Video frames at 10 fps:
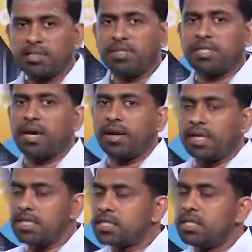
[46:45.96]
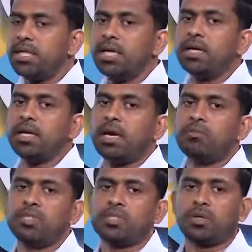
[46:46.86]
which are registered in
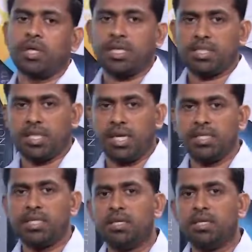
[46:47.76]
Colombo Stock Exchange.